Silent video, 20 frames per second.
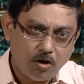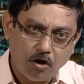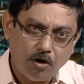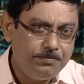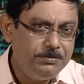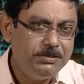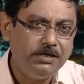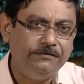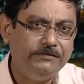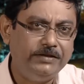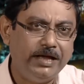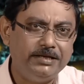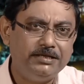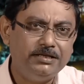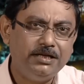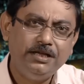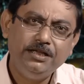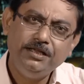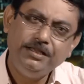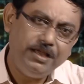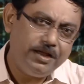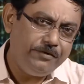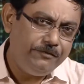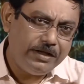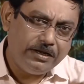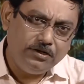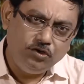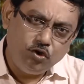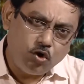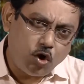Observe that here
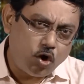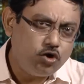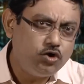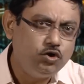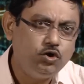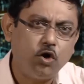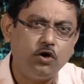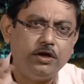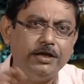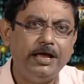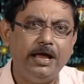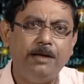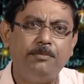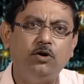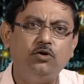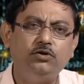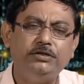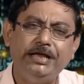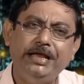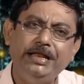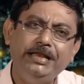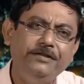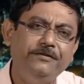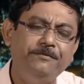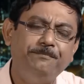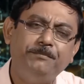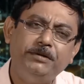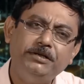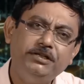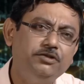we are not talking about
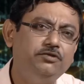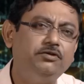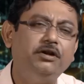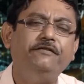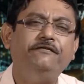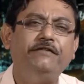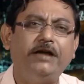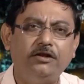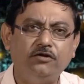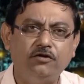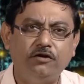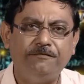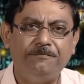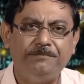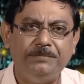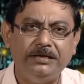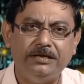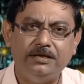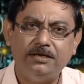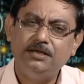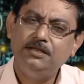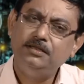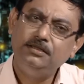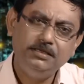any particular value of p.